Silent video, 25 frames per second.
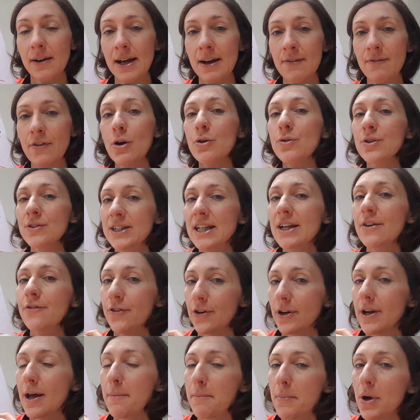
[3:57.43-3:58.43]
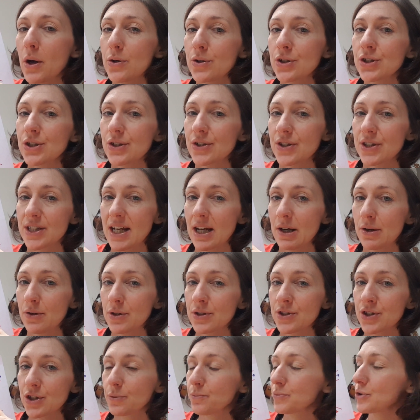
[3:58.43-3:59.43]
evoke different emotions.
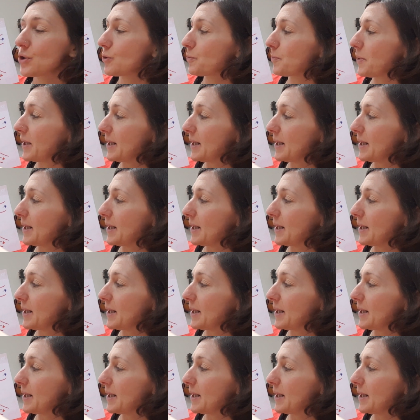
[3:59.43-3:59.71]
Now, some young